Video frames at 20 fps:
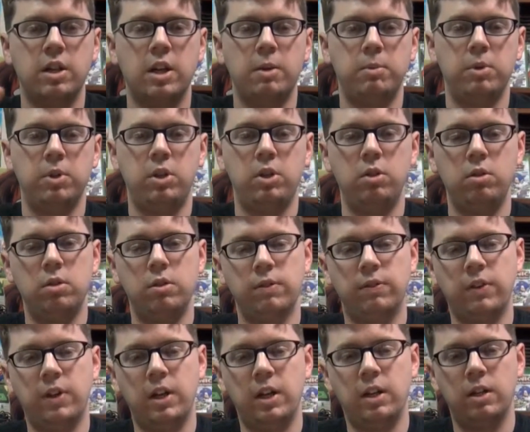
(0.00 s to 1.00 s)
I'm a huge
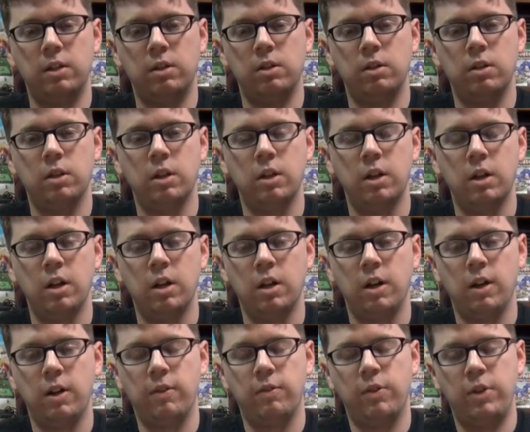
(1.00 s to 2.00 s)
fan
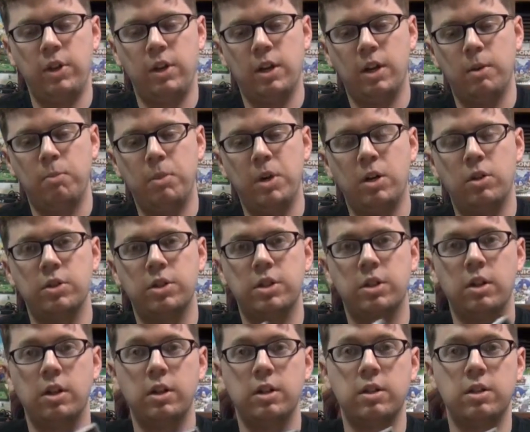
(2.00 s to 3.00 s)
of the Metal
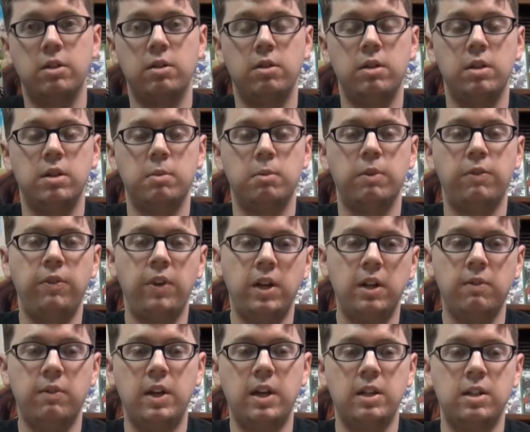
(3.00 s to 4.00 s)
Slug series. I'm a
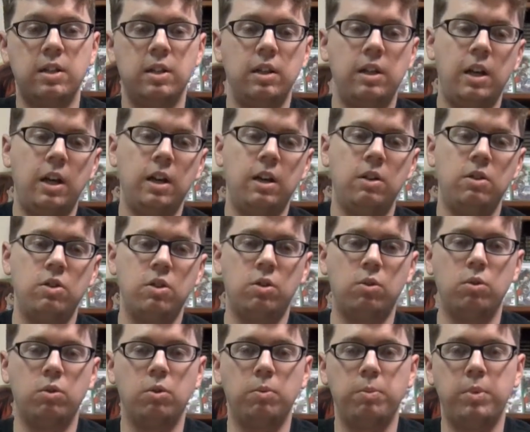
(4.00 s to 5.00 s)
fan of SNK in
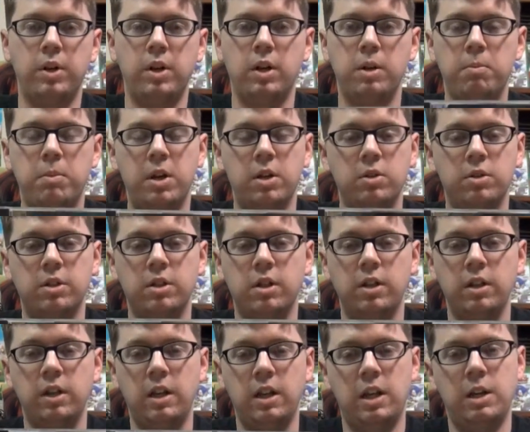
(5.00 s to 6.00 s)
general, but Metal
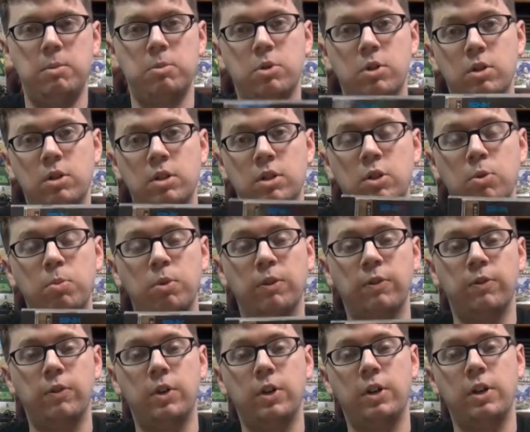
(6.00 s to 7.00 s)
Slug games are super
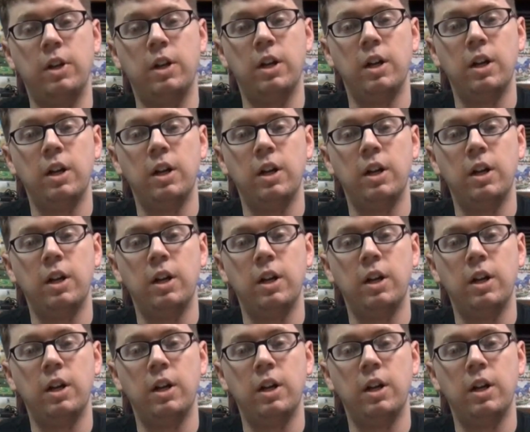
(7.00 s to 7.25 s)
fun.